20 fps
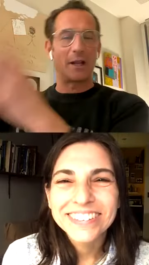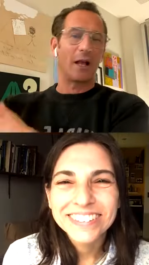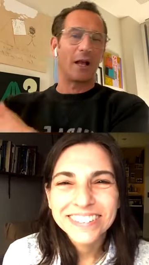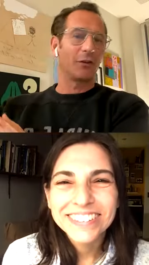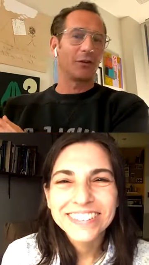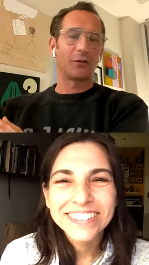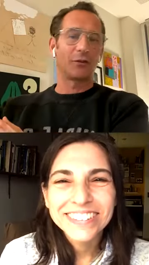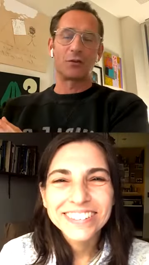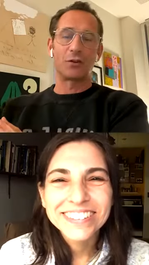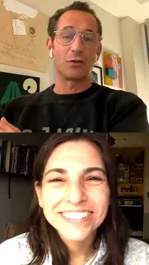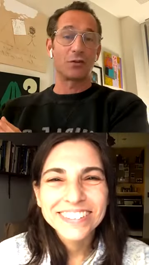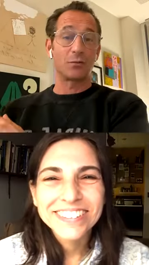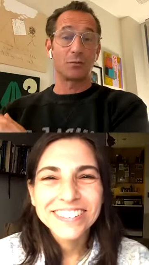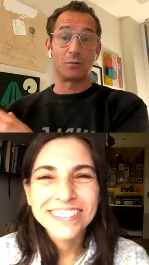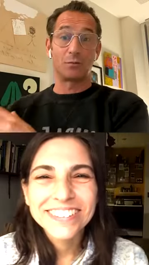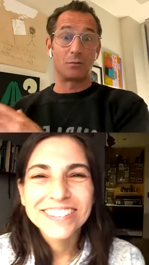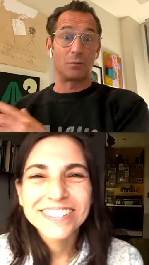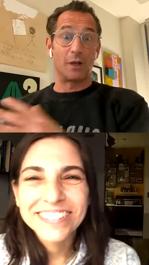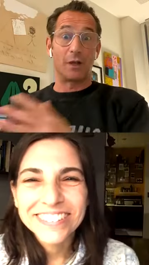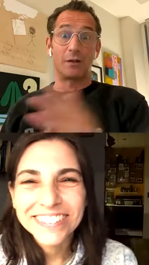Speaker 1: else just
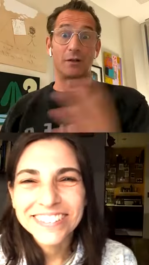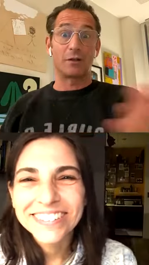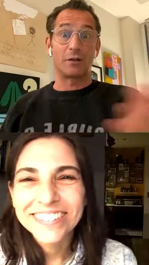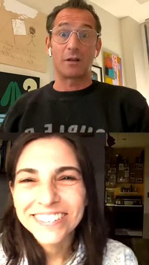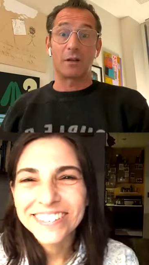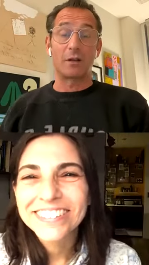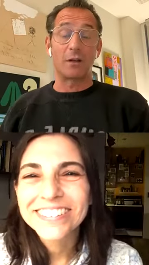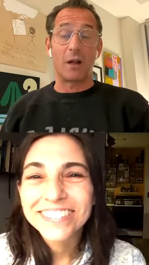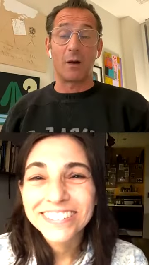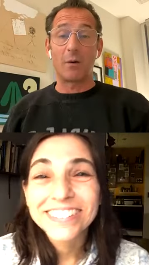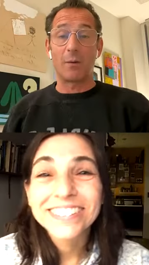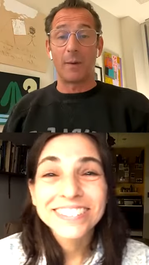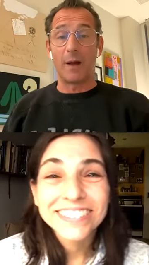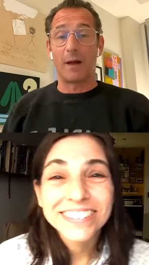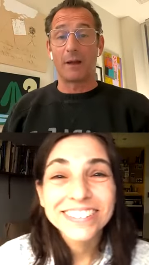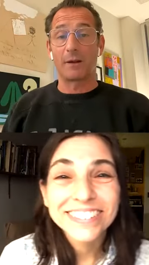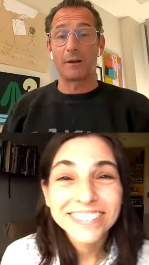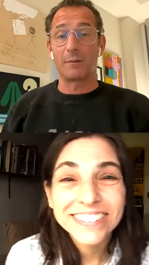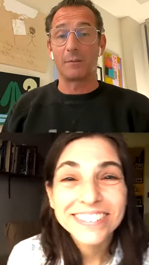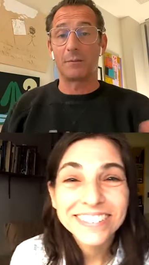they just didn't know
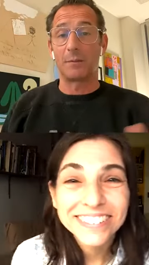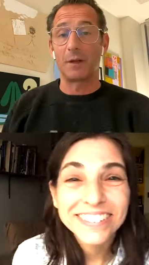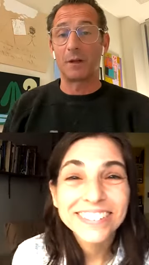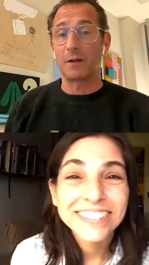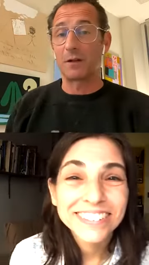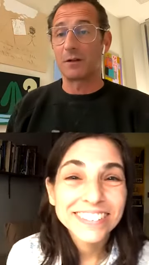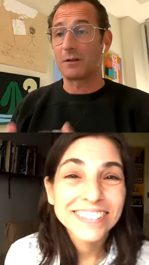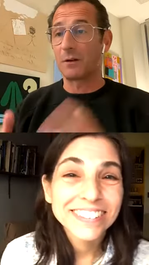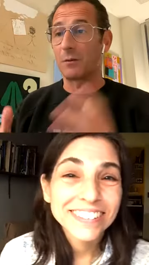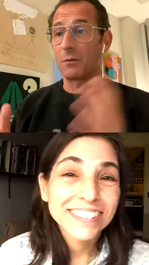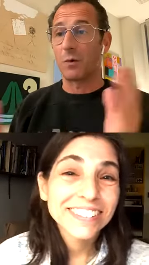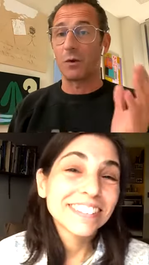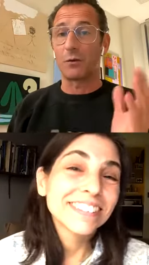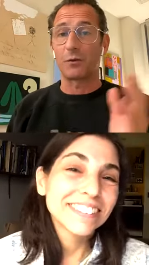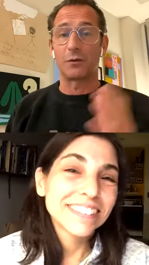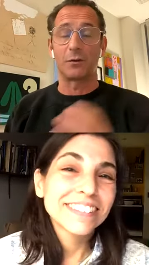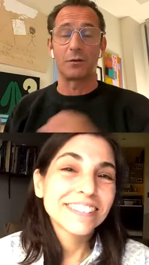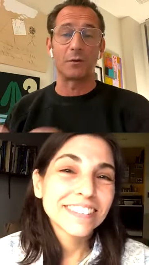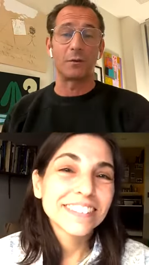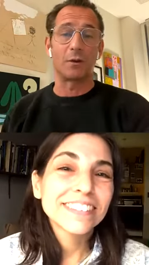about it because it
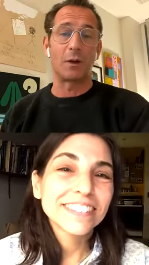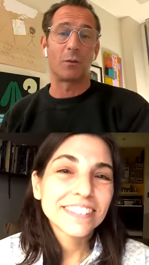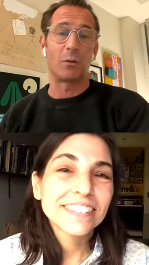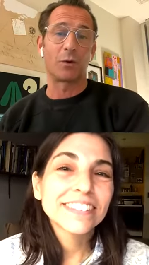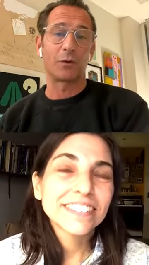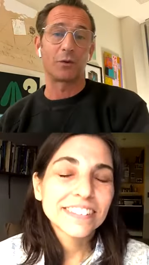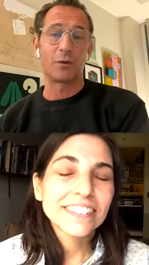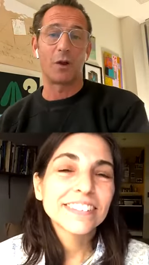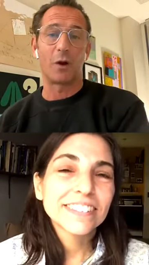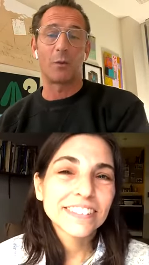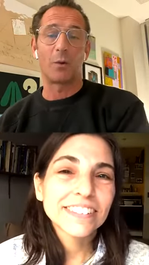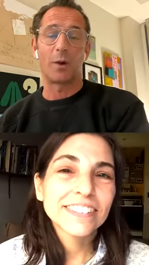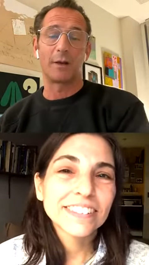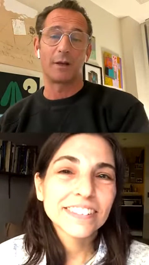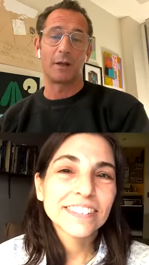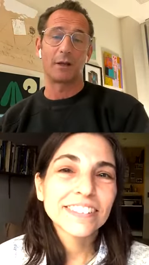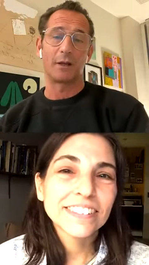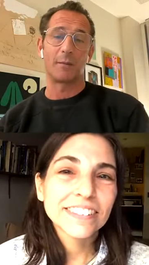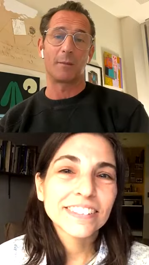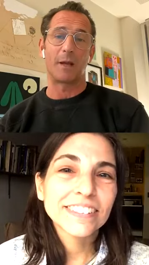wasn't it was nowhere
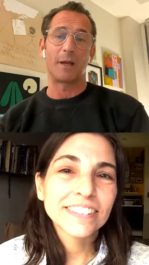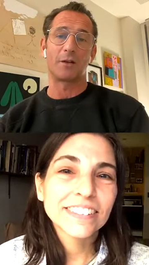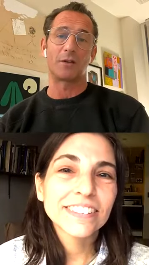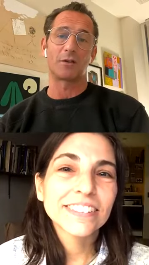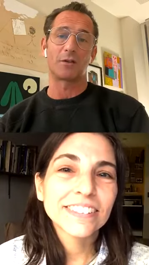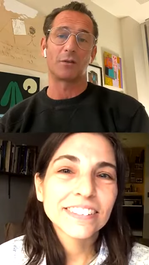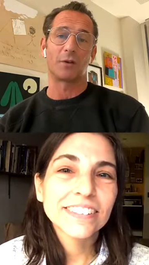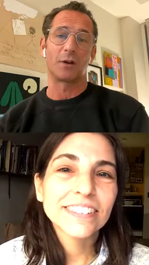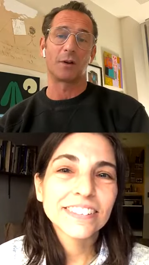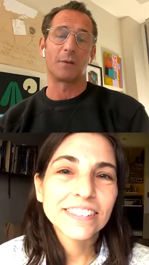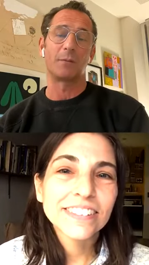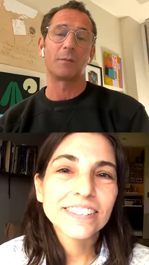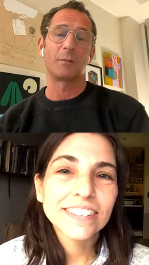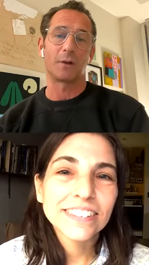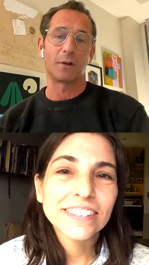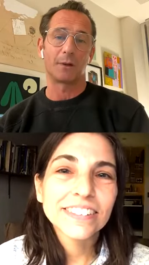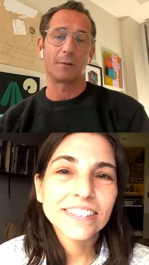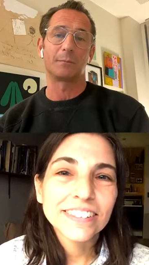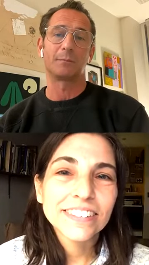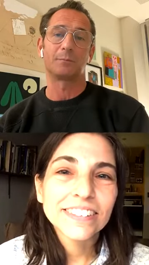near the mainstream.
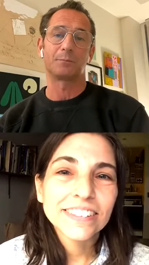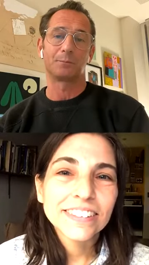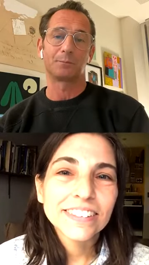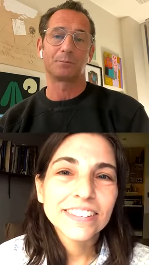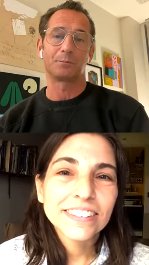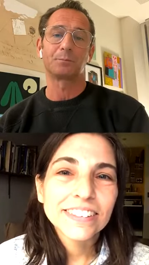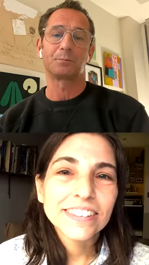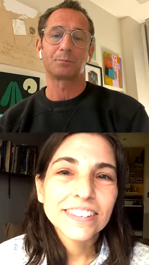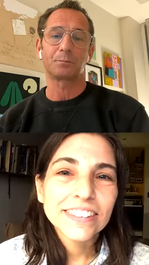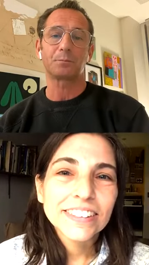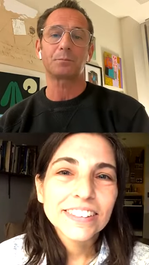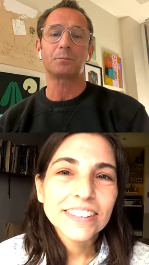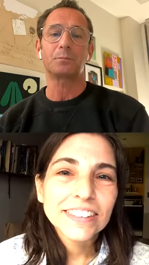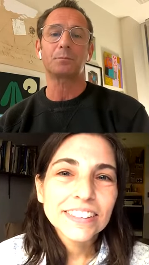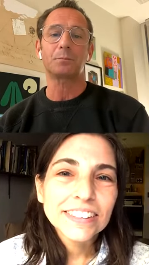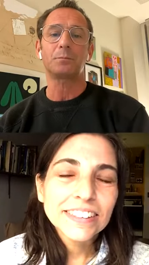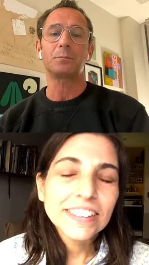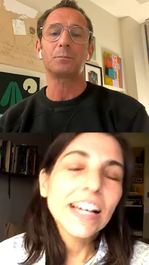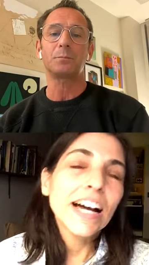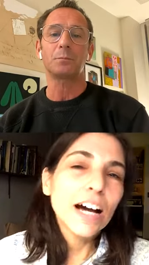Yeah.
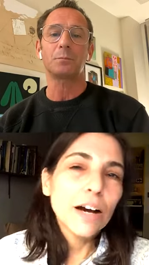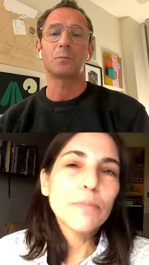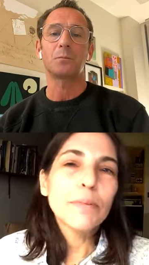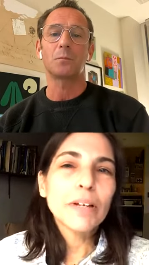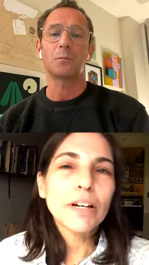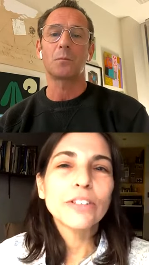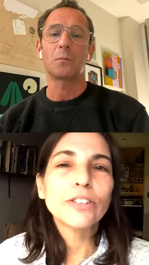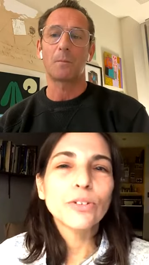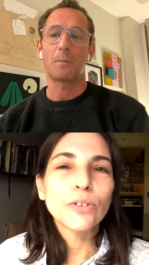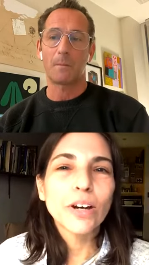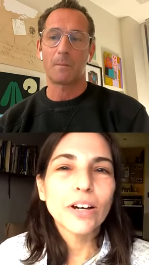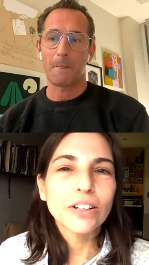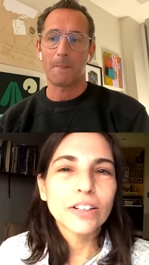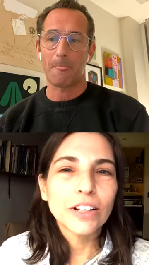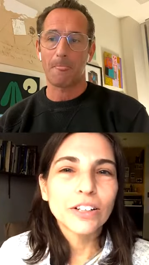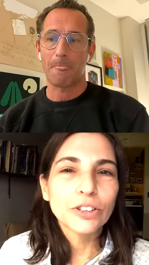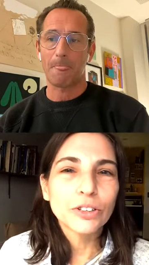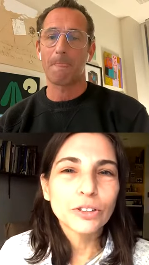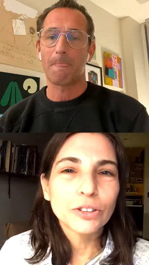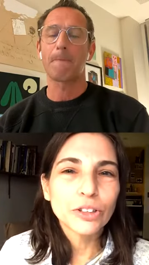
Speaker 2: yeah, I mean, underground
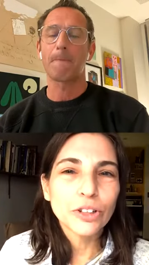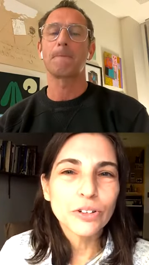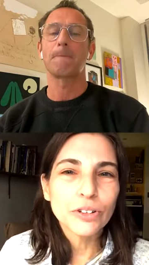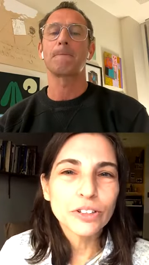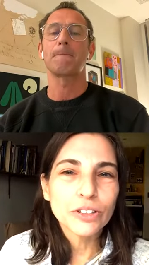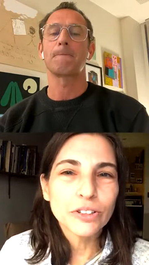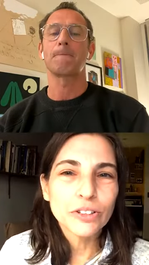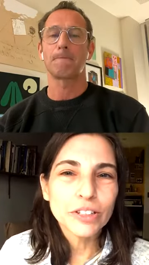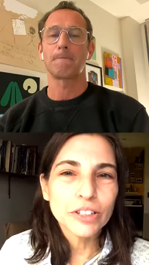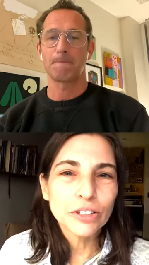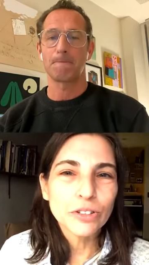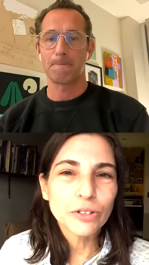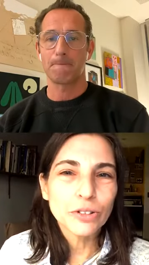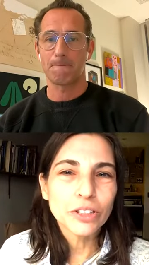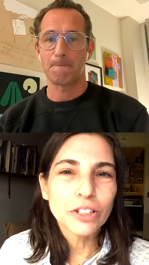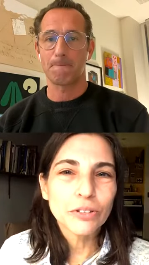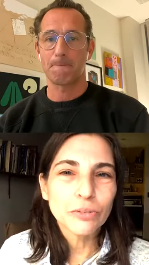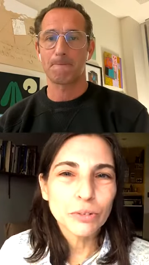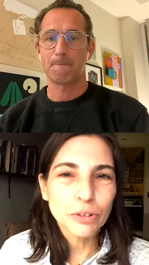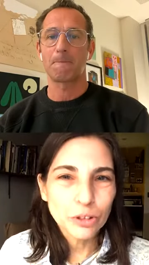culture is always very
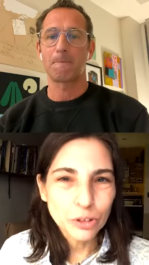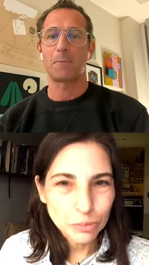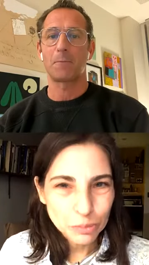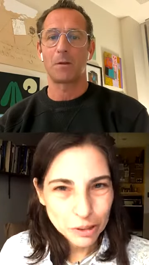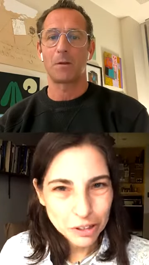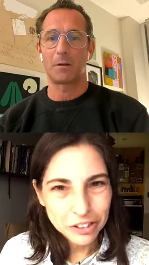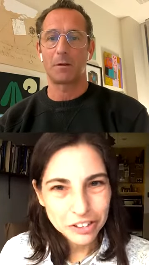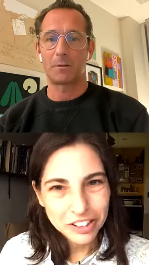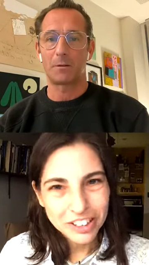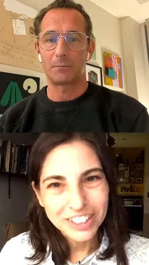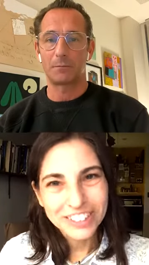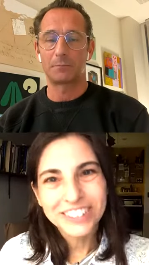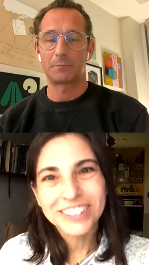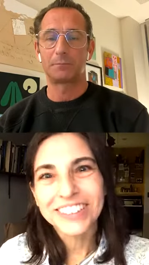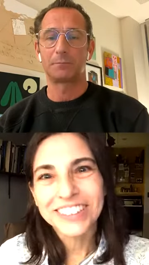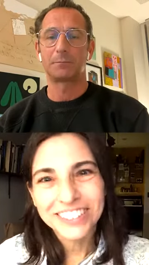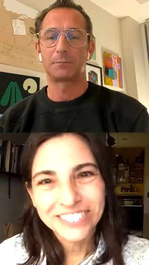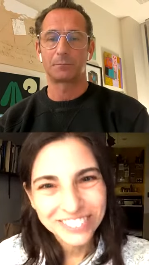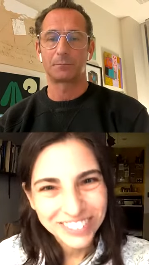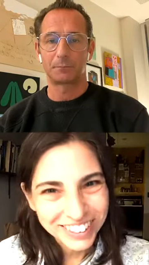interesting when you're a part of that
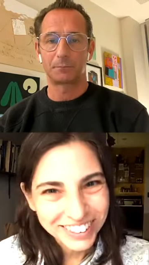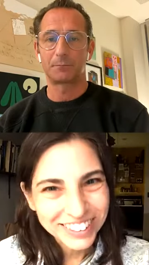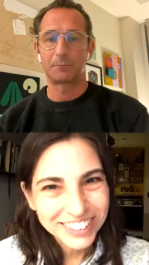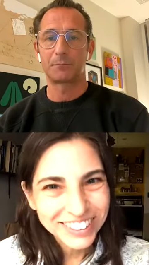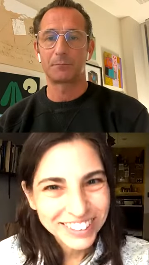scene, right?